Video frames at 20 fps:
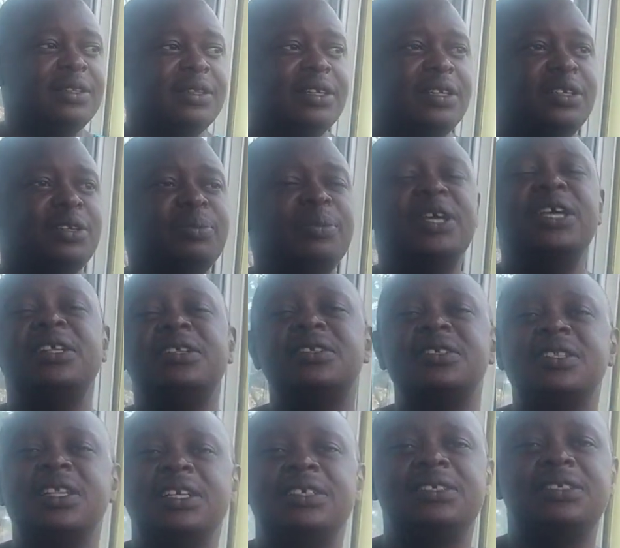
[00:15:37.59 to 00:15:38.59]
It means
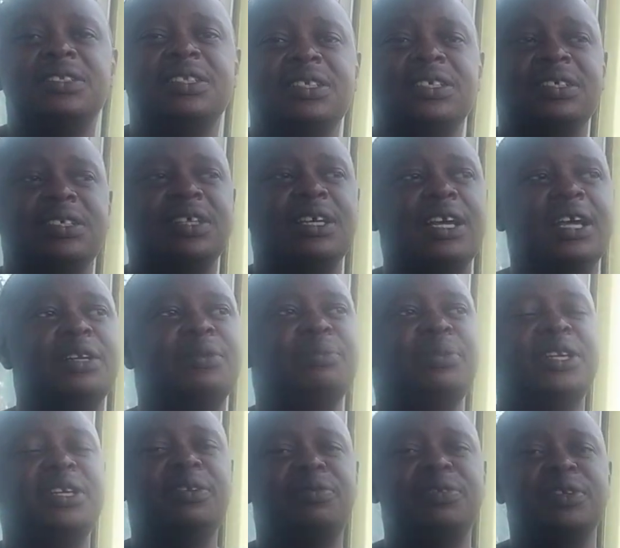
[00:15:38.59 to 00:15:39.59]
that they can
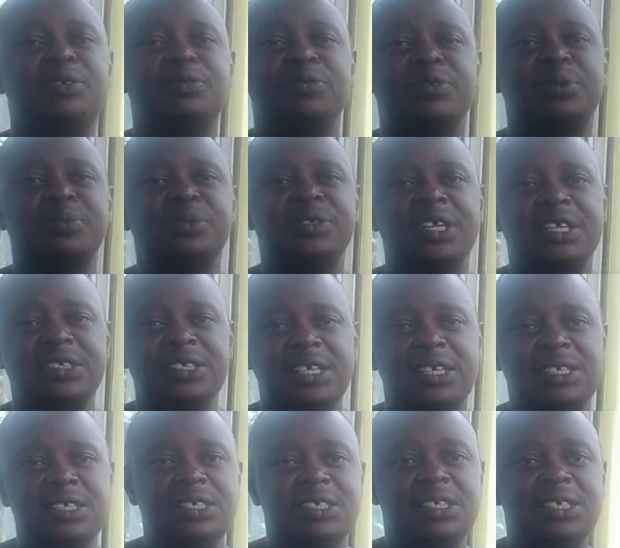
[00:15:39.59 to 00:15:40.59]
benefit from
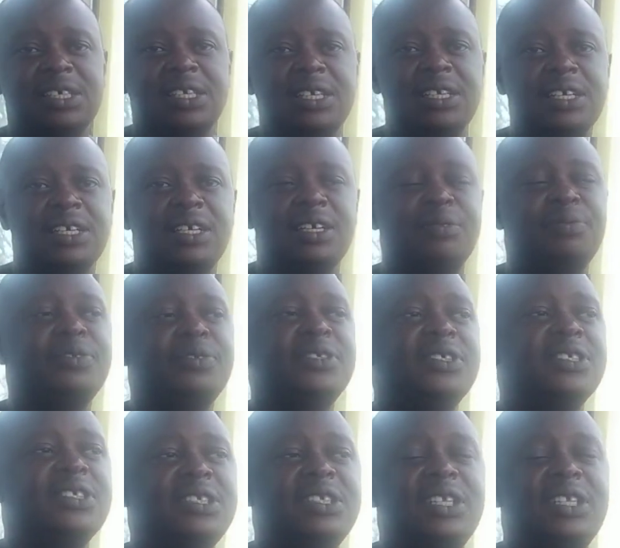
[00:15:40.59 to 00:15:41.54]
surgery if it is